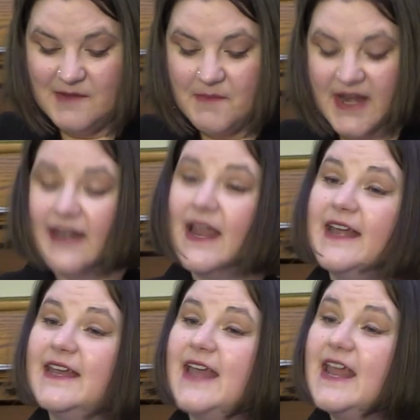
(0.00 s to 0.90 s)
But at
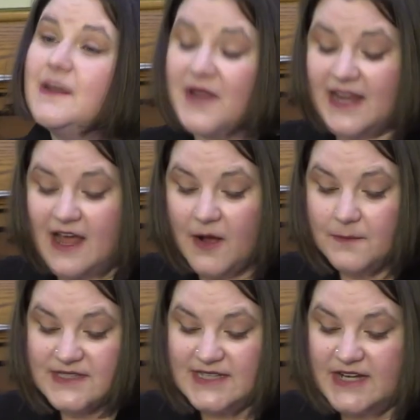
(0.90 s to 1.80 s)
night, an enemy
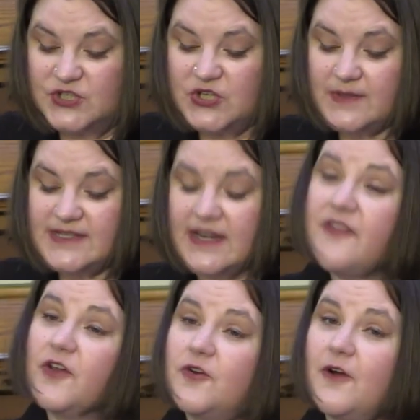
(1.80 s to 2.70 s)
comes and sows
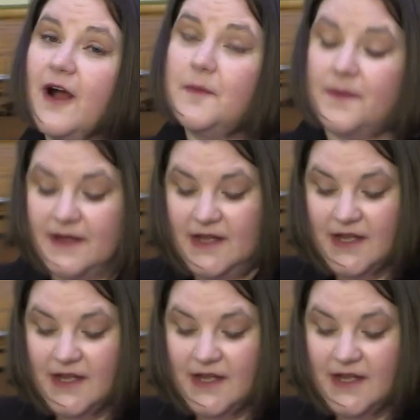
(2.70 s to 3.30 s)
another crop,